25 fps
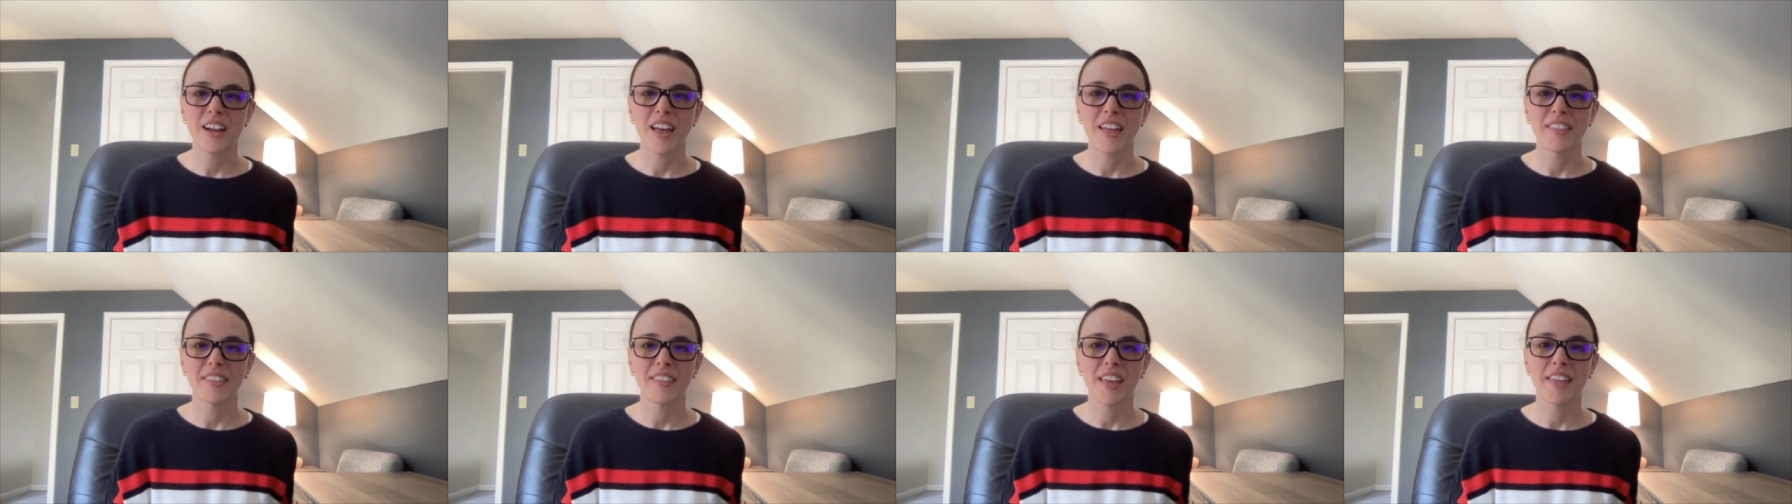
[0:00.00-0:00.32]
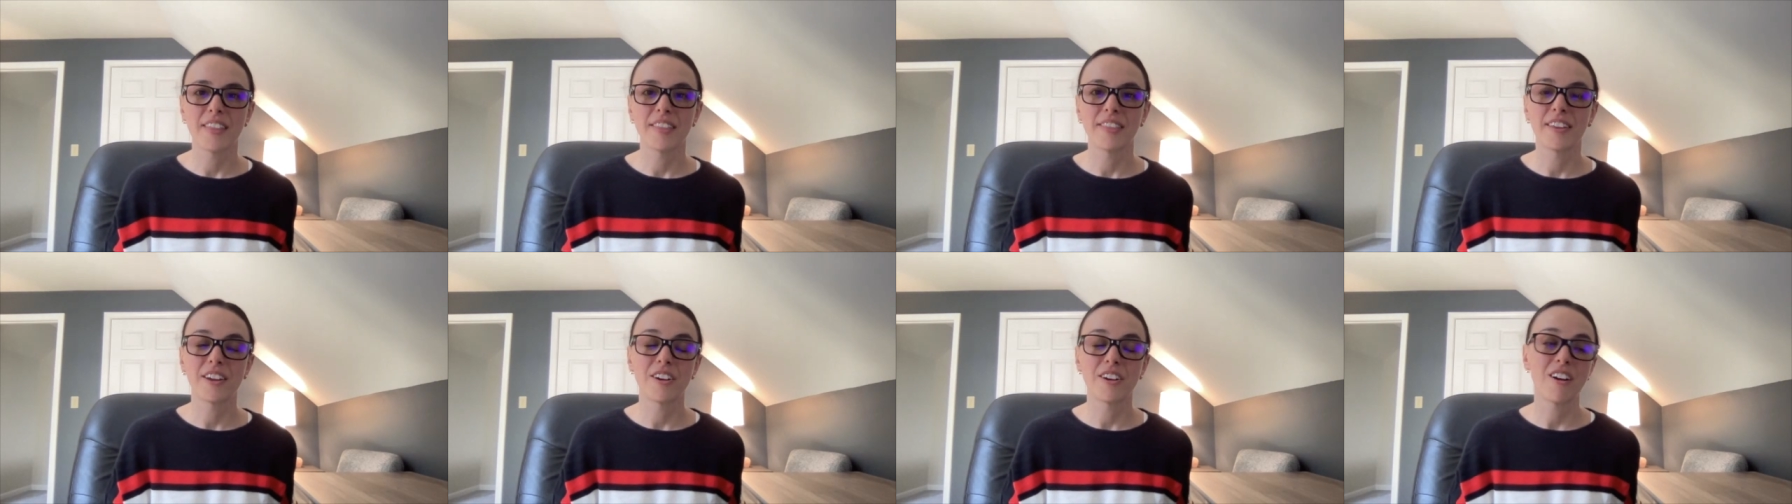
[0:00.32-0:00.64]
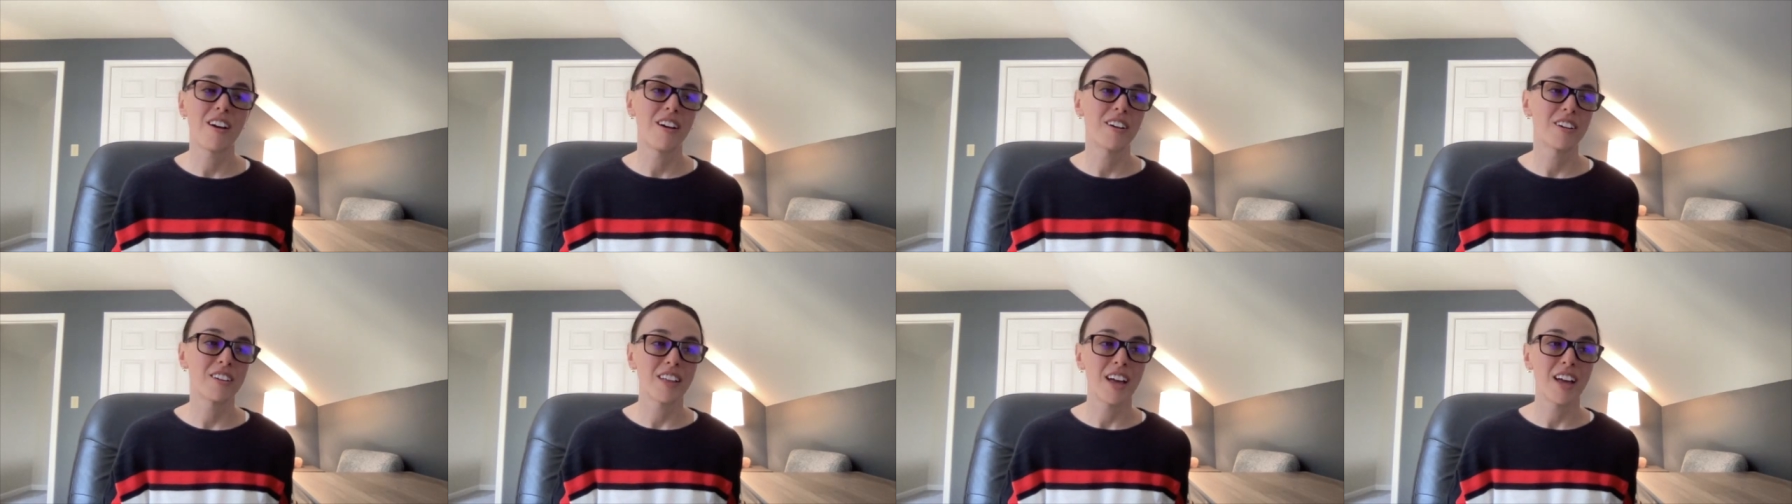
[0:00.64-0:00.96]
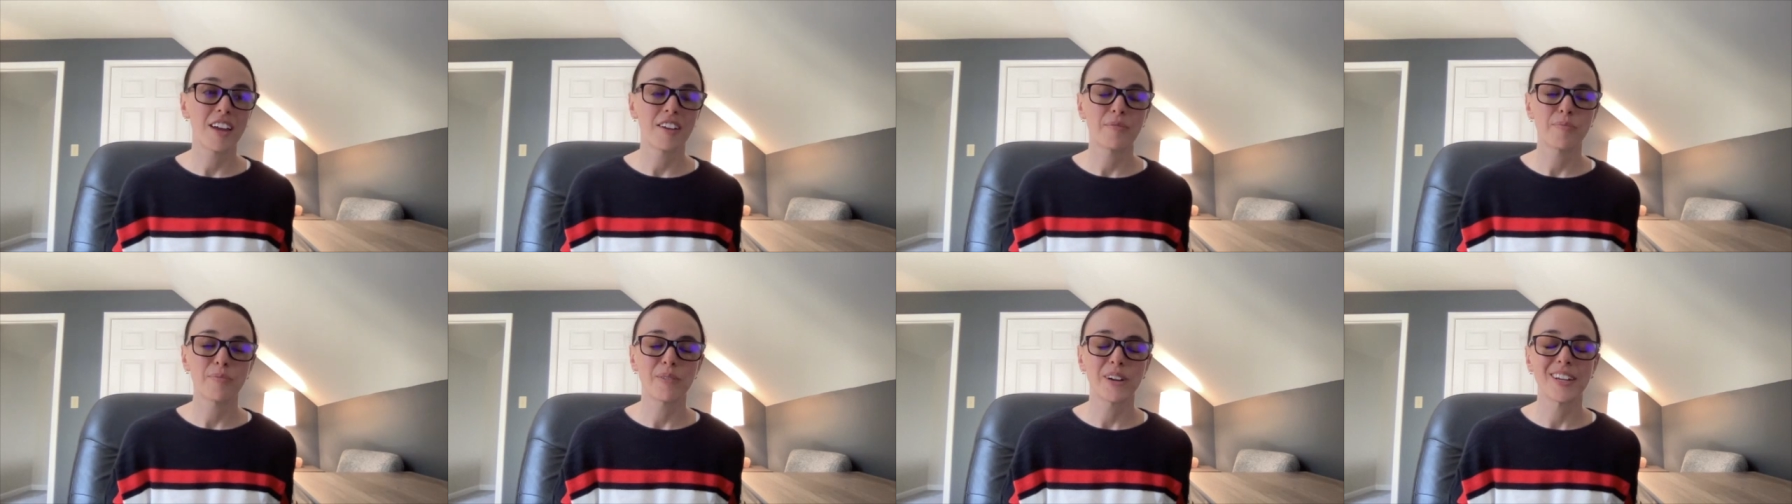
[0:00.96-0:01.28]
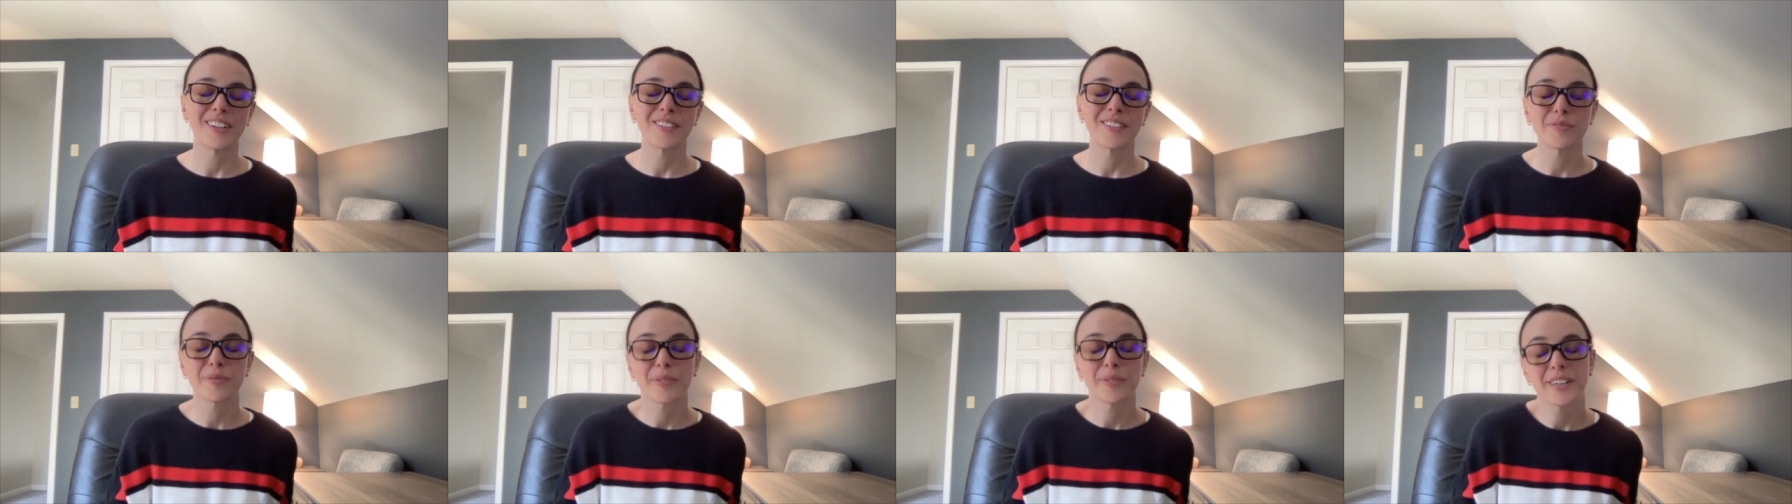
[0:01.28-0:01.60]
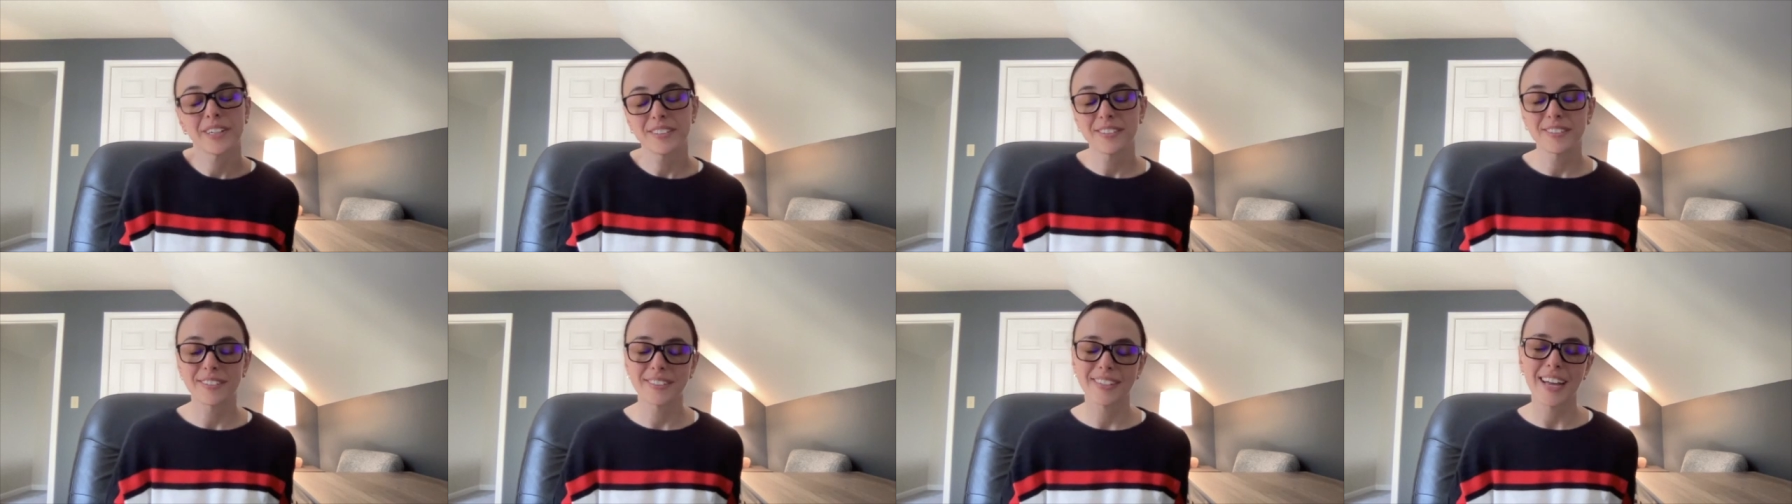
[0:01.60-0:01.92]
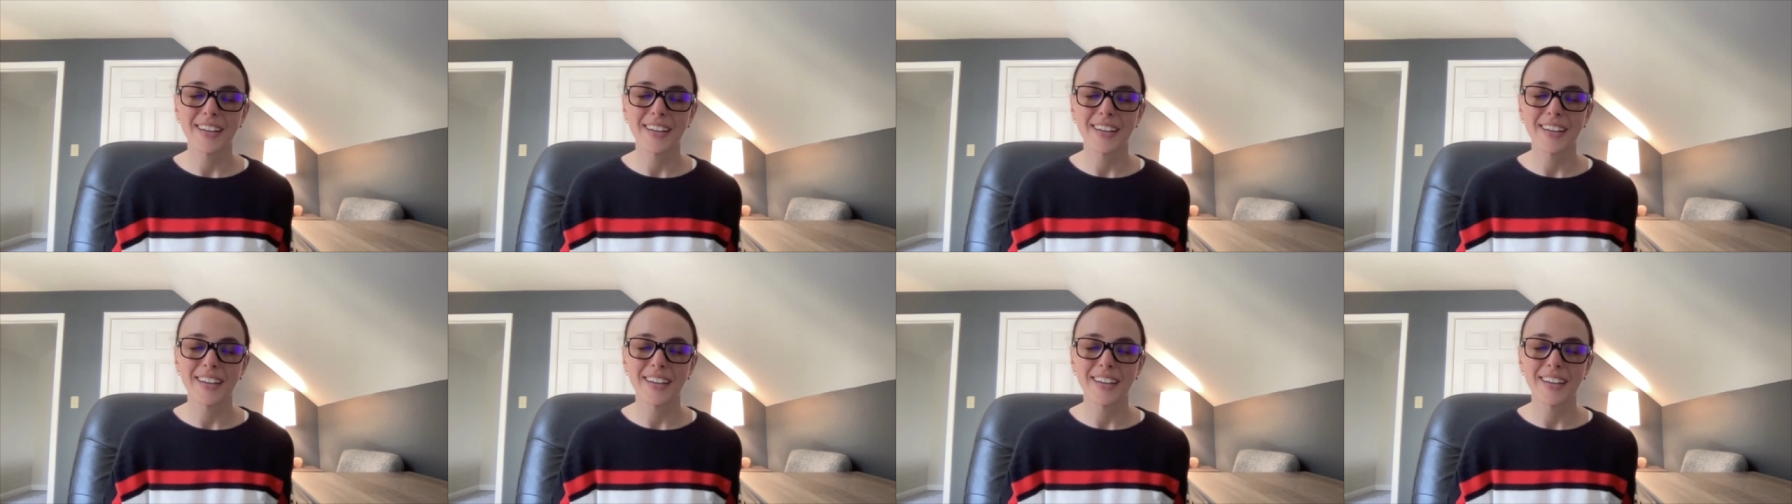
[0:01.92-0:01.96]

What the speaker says: And then there are a lot of brands where it's